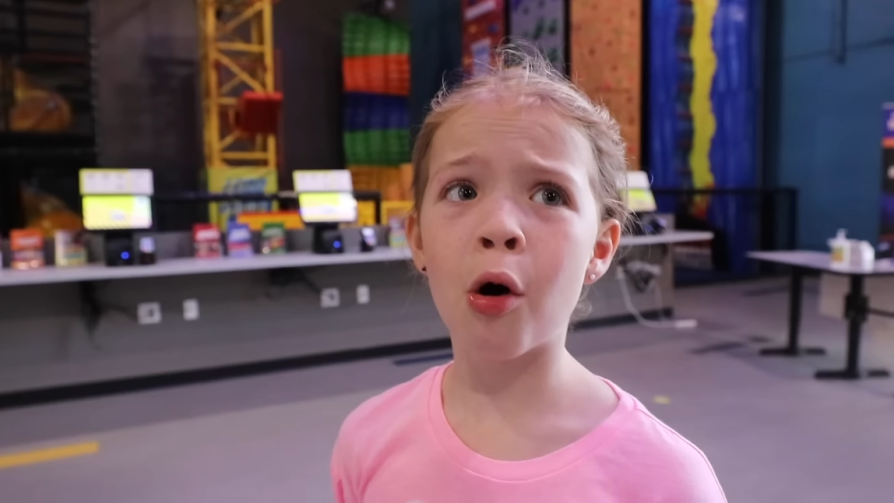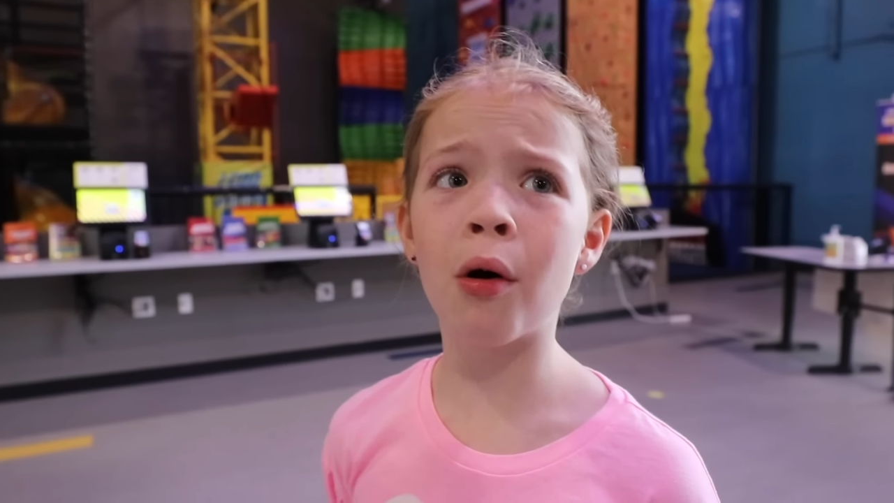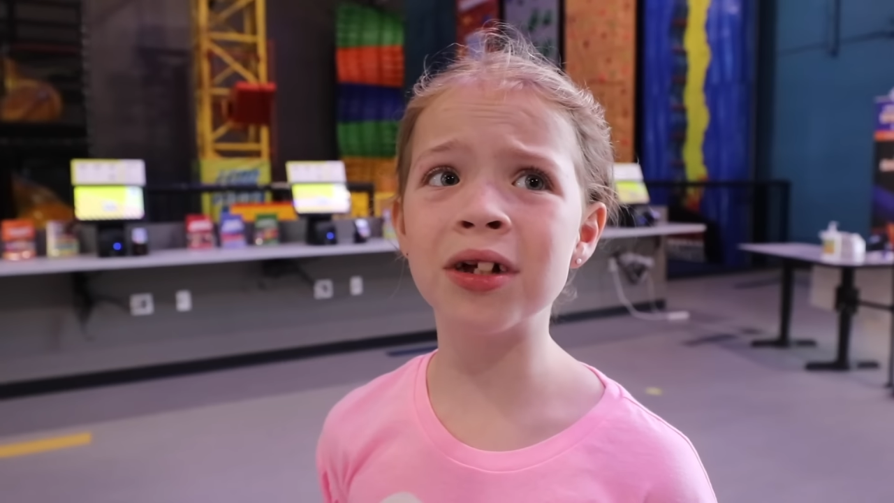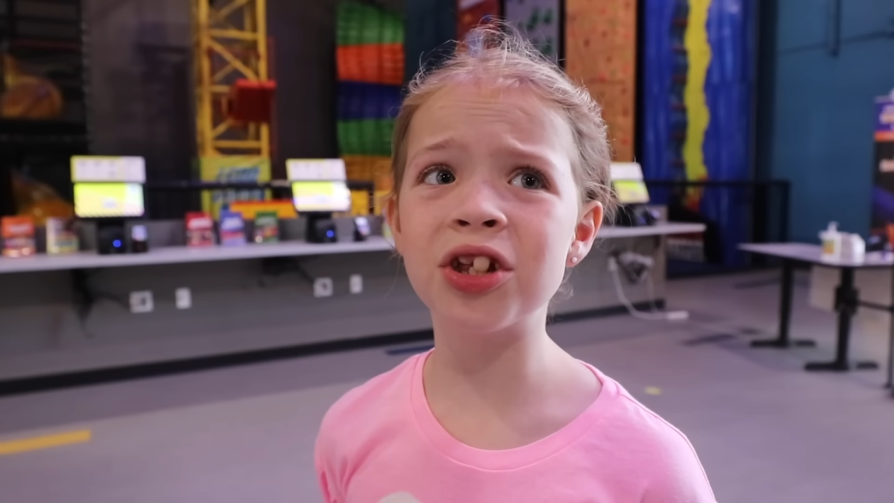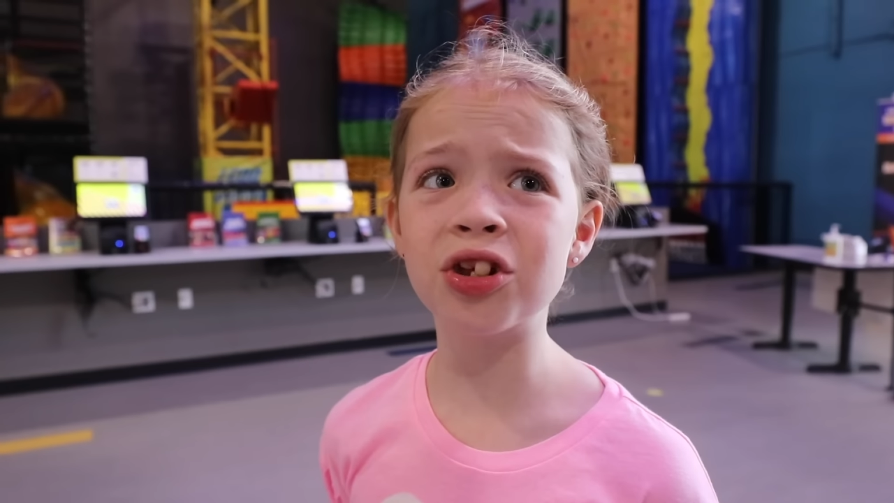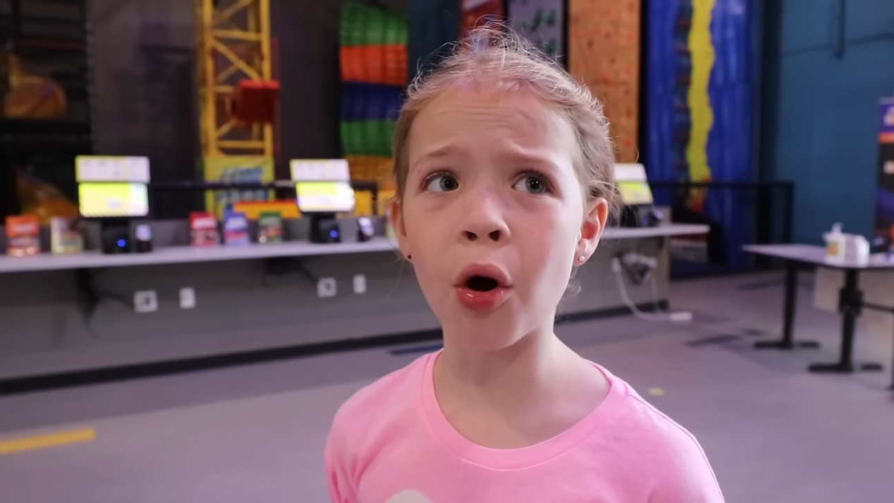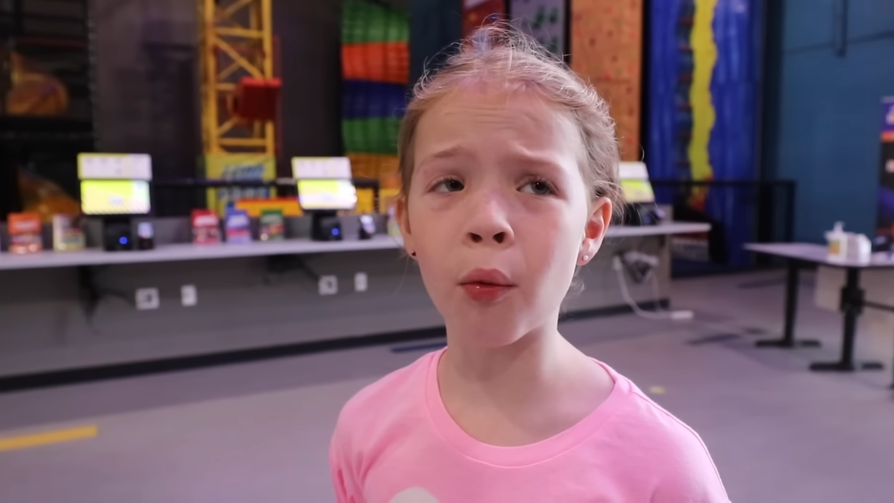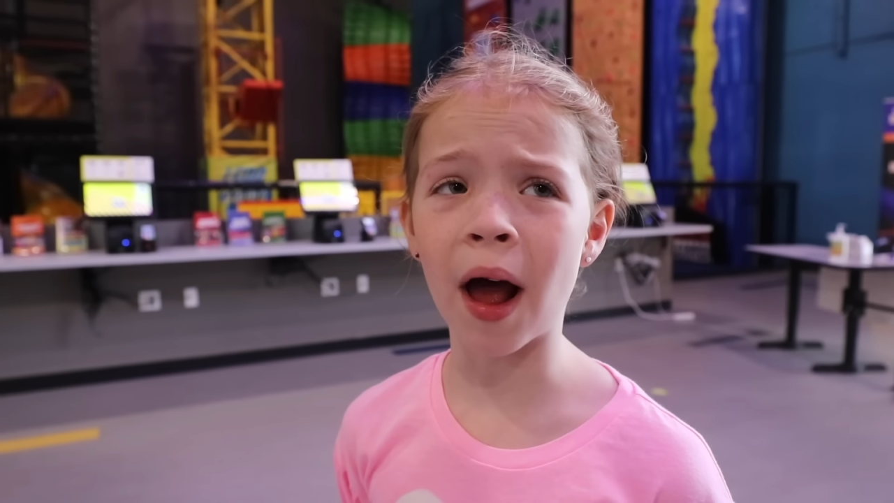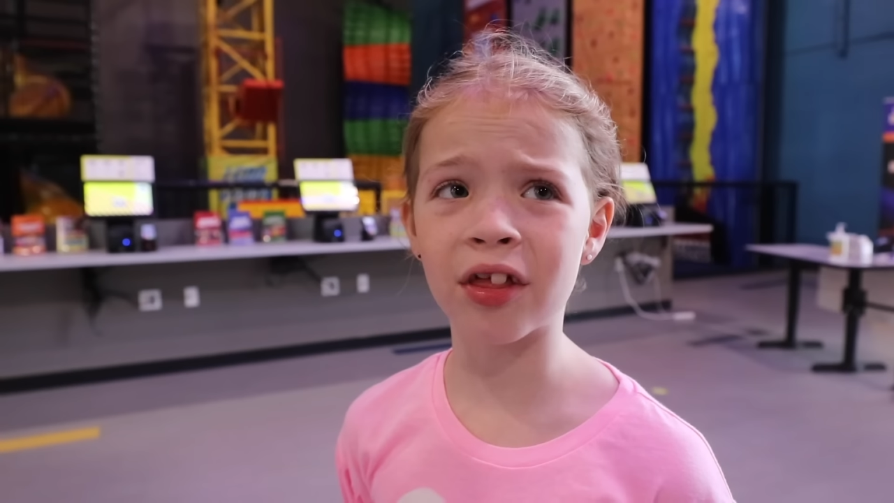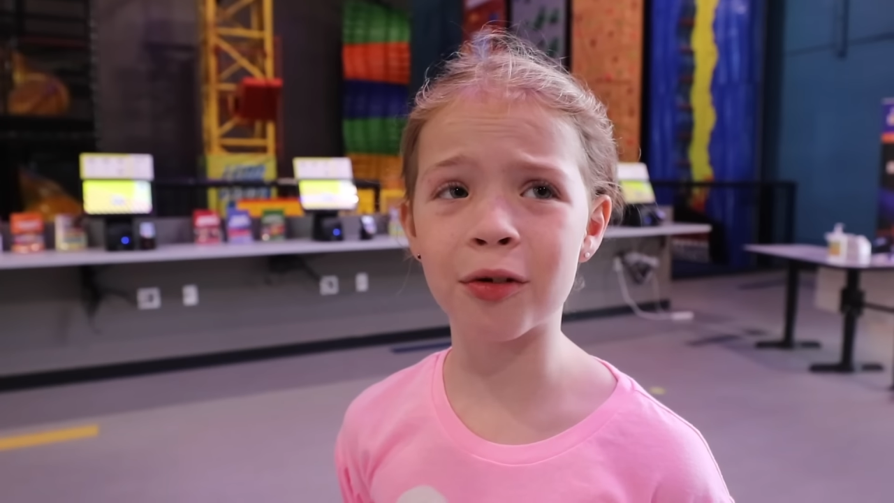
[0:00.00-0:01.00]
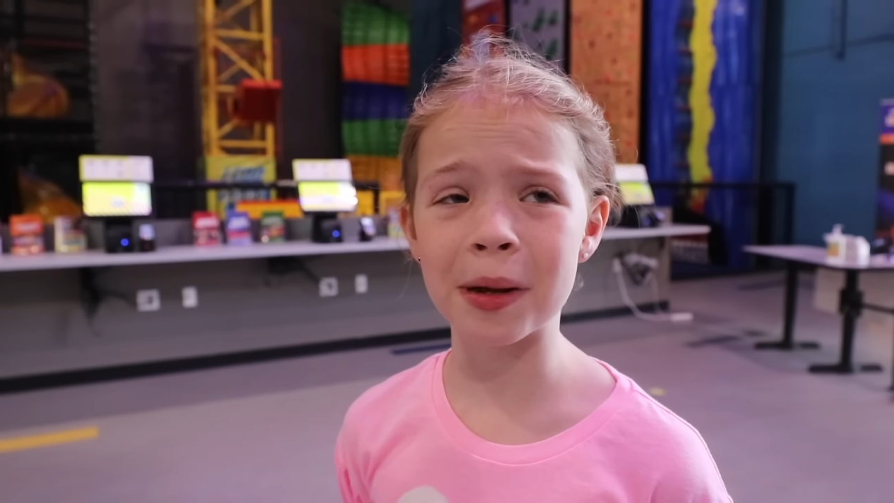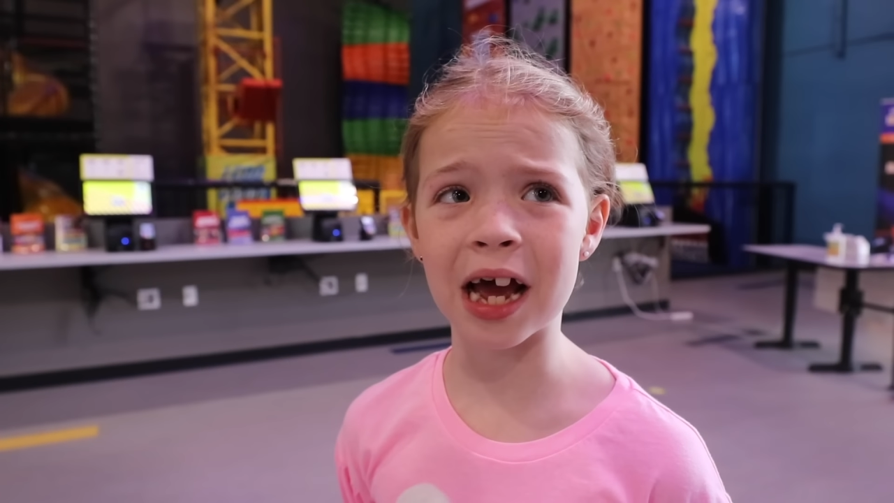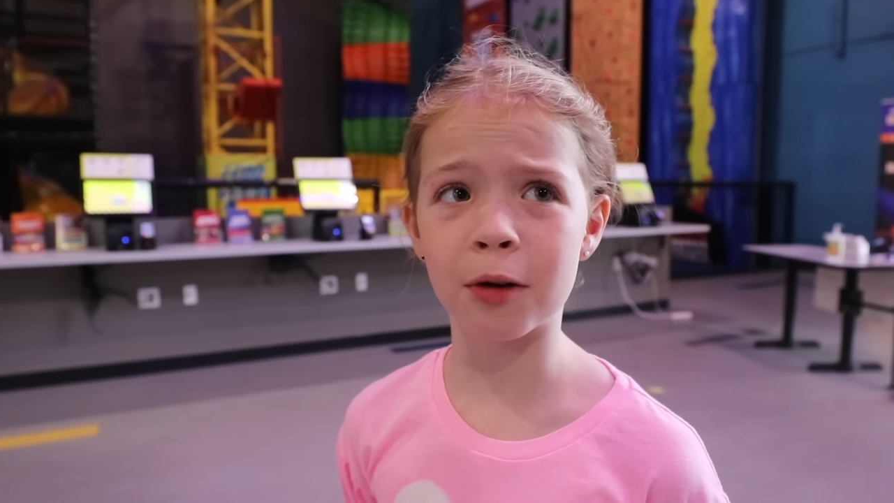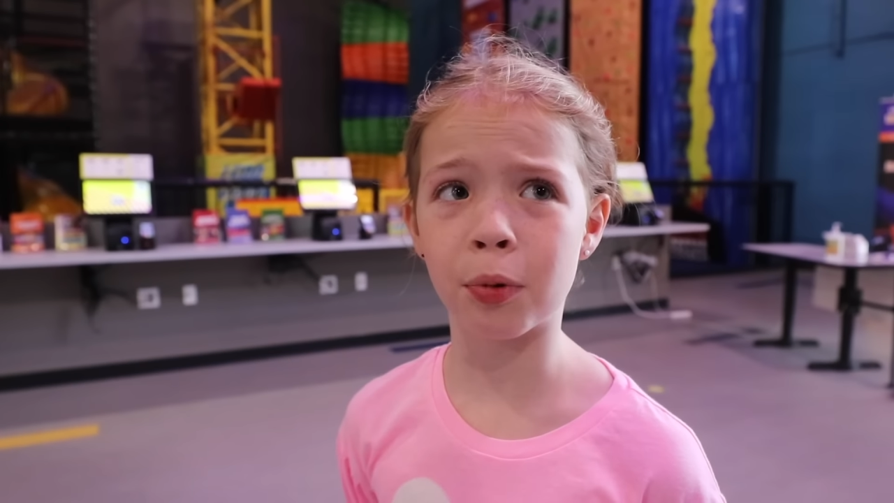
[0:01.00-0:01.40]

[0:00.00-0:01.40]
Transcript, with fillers: Oh, I'd so rather be at